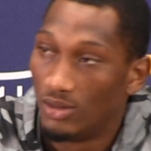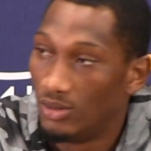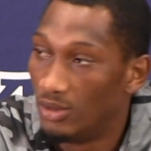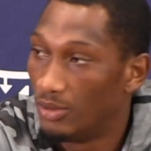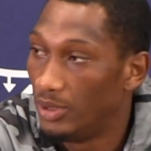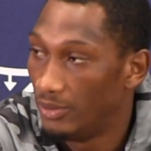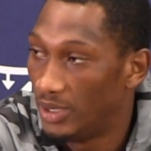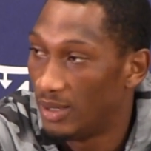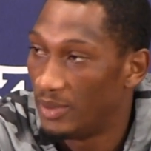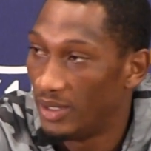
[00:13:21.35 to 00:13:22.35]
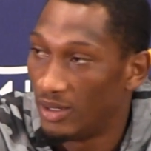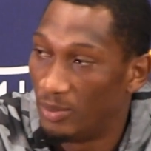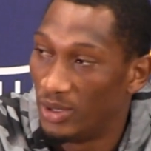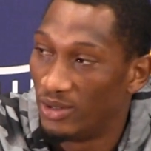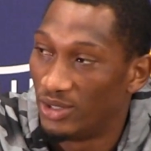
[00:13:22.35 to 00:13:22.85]
you know, we come in here to
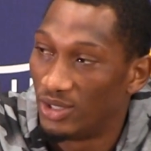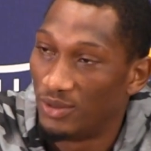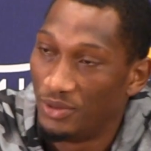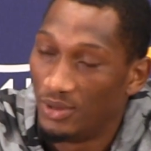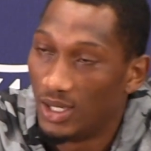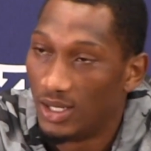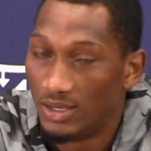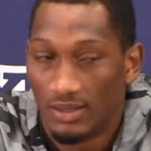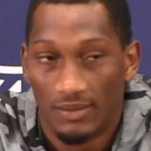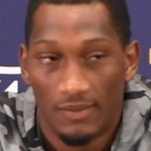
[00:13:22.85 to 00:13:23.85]
put on a show for you guys.